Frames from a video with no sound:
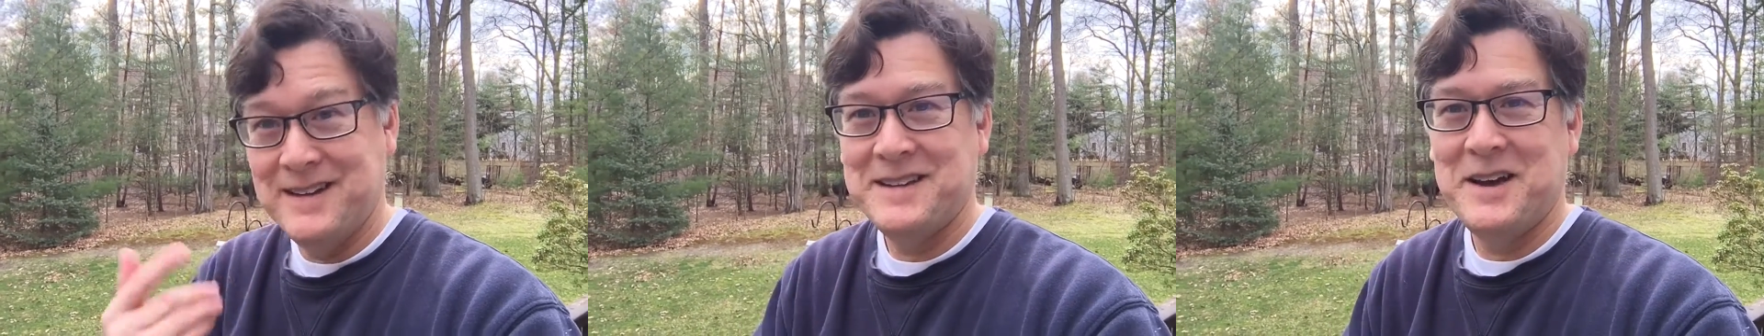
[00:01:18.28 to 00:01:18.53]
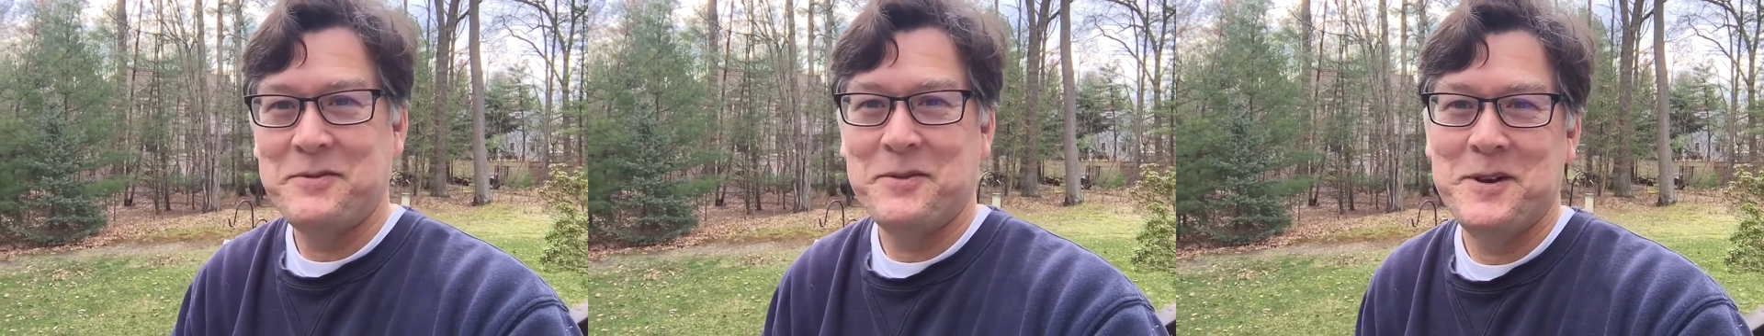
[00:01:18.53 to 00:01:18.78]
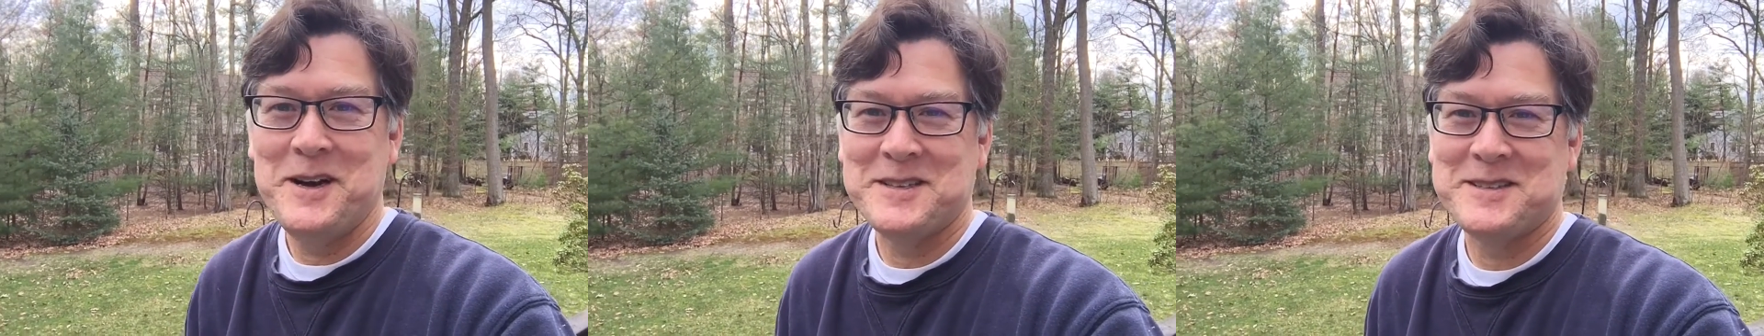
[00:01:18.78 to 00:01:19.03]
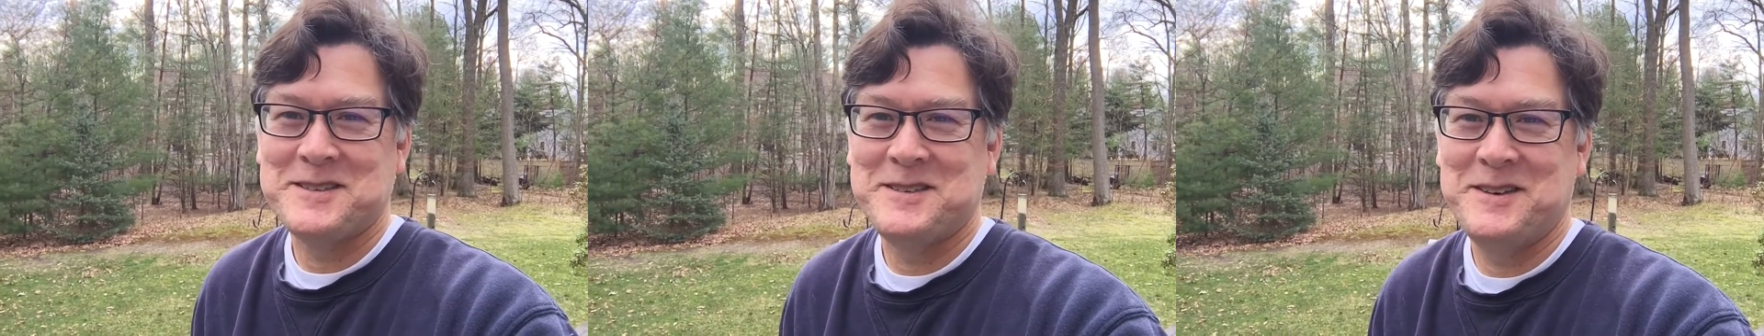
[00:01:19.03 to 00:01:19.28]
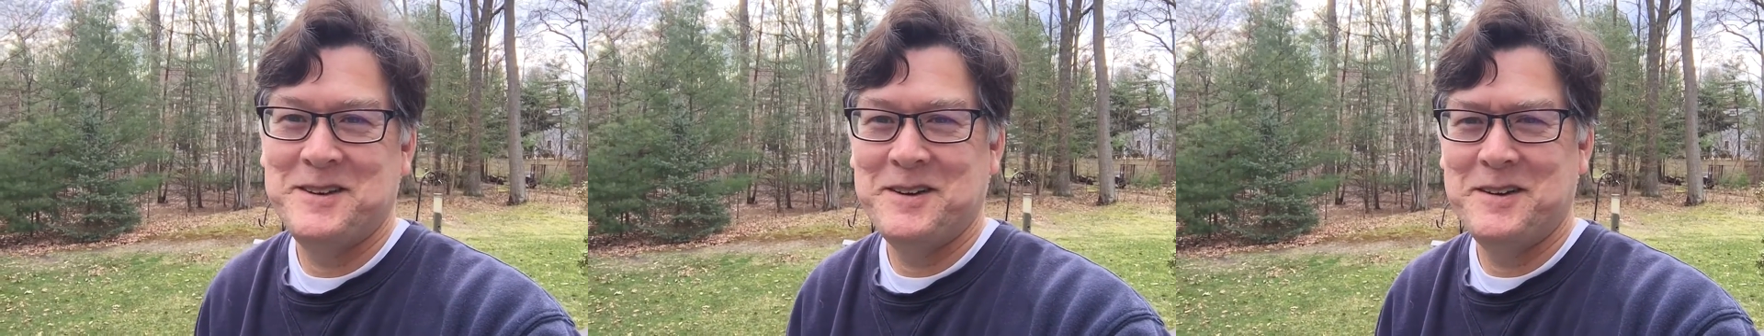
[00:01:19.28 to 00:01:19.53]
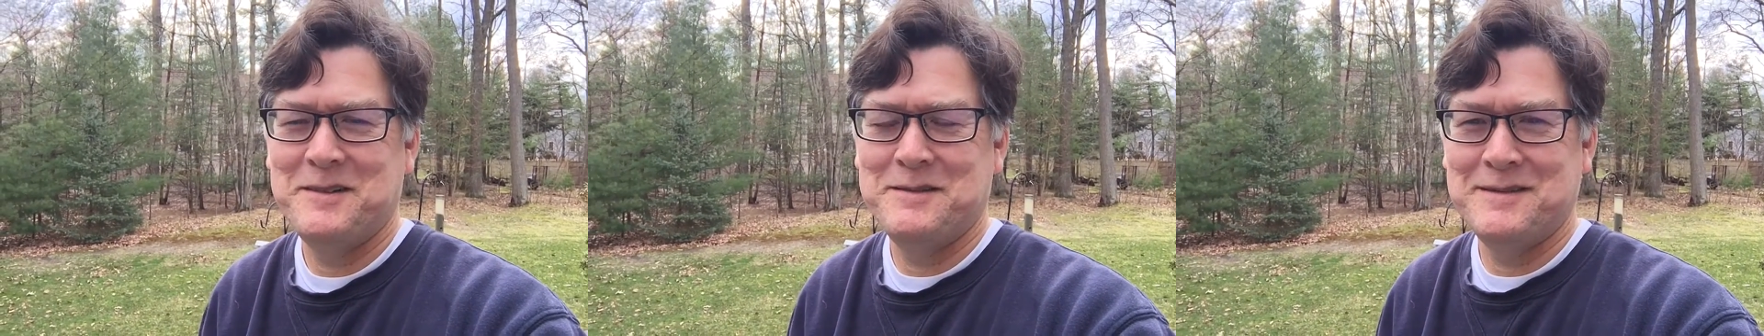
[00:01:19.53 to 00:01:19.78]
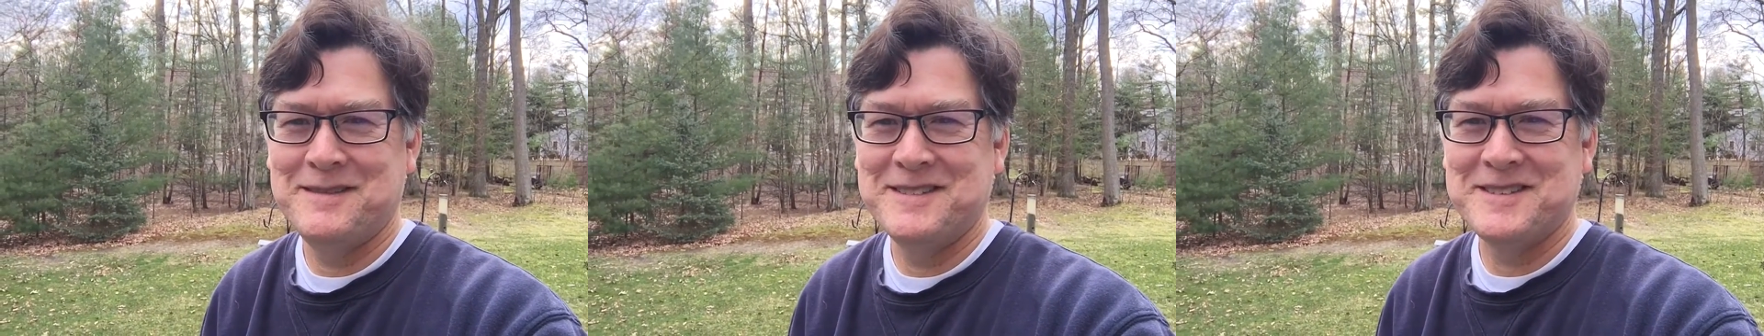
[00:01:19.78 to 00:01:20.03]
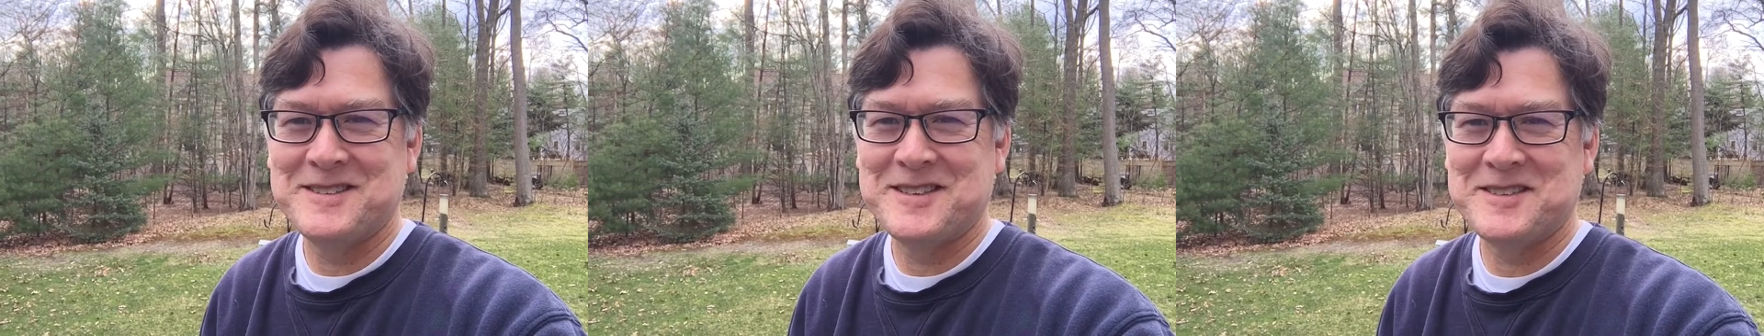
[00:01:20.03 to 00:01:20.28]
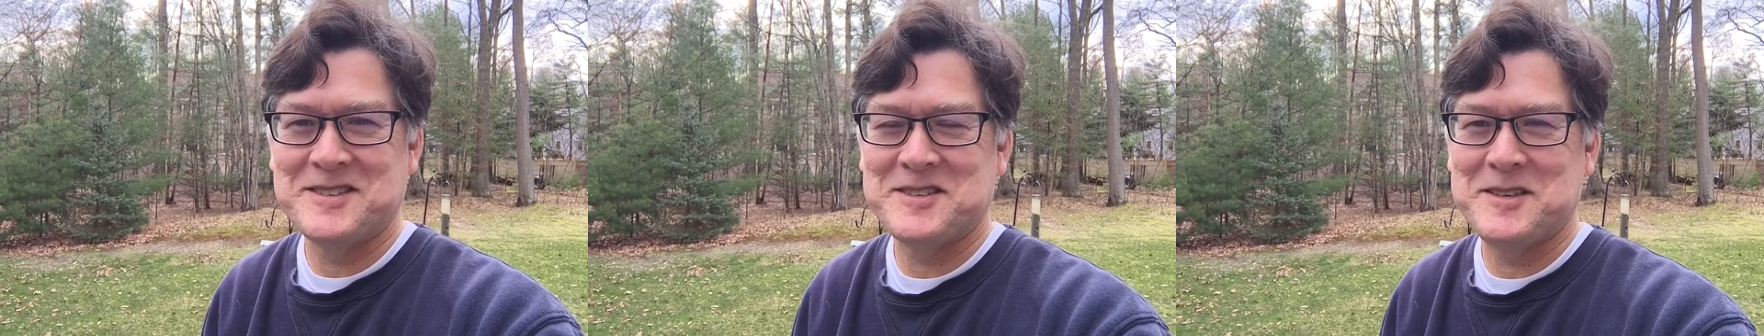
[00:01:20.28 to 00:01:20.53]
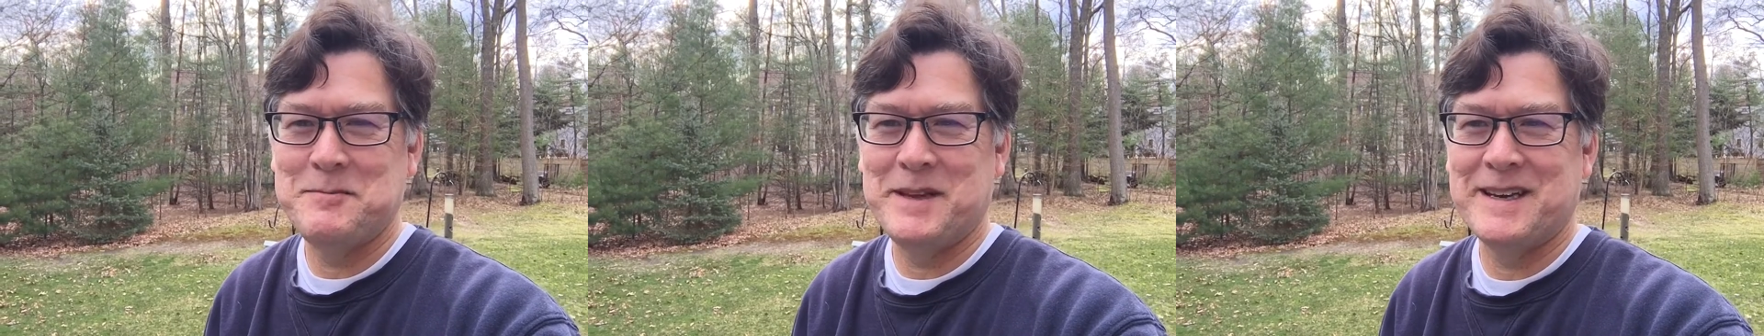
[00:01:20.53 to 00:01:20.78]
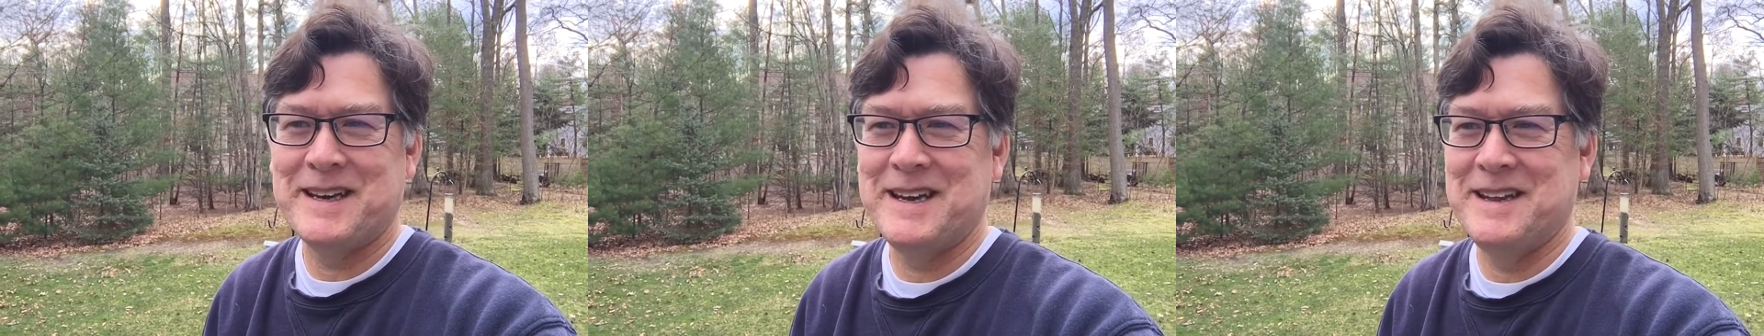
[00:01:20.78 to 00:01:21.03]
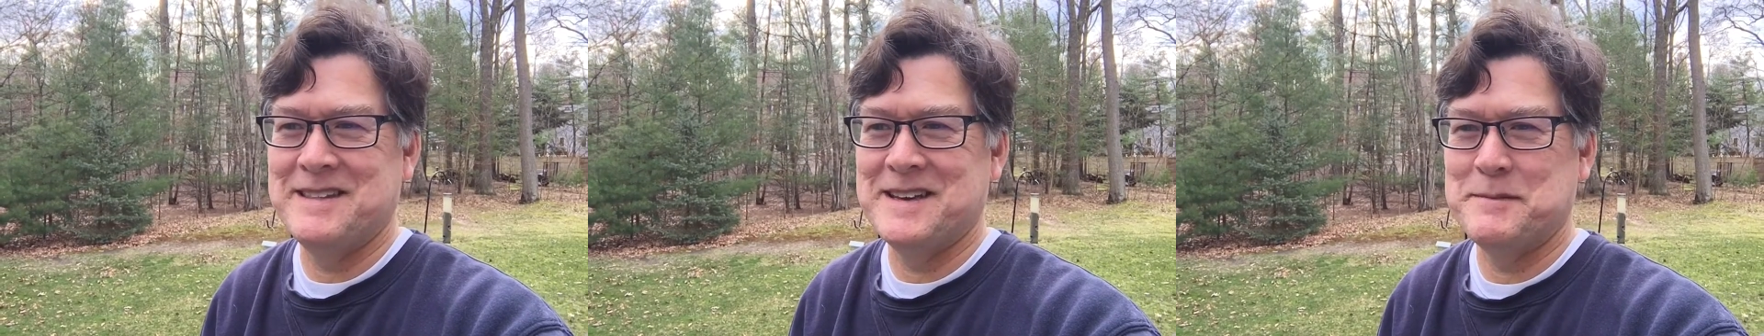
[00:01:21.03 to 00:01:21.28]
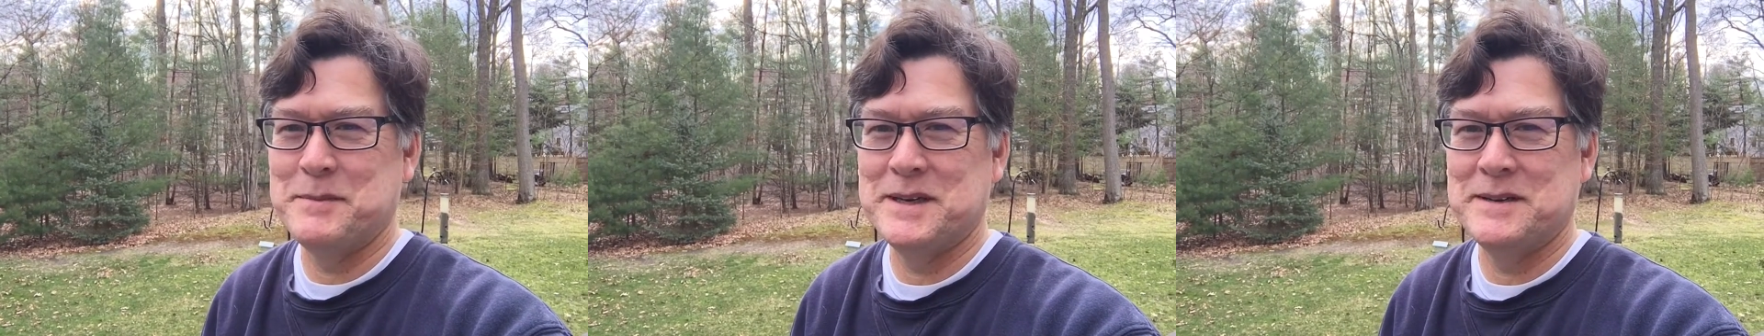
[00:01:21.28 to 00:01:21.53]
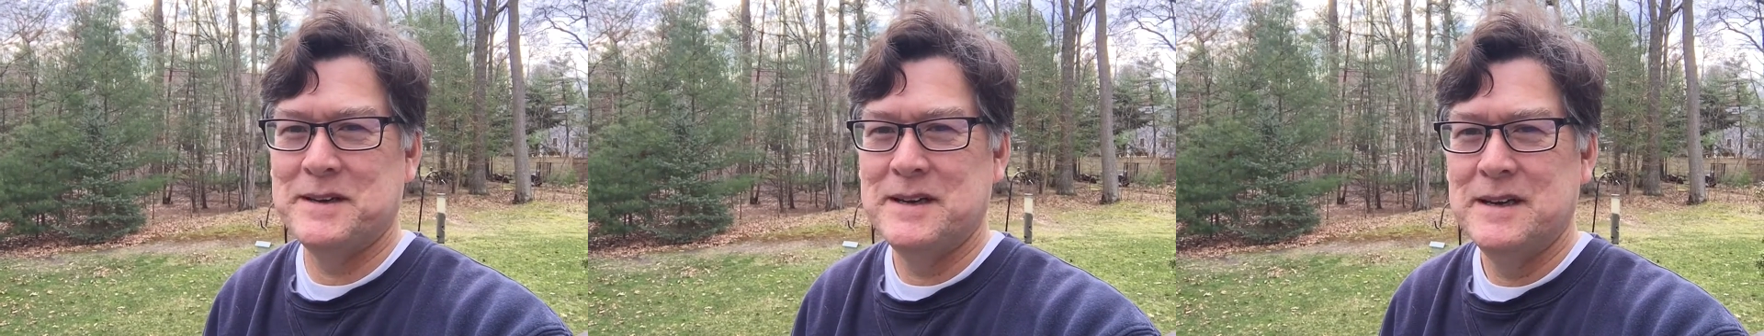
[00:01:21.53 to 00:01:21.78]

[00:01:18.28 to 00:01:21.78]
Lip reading: Now for us, this doesn't seem like anything, but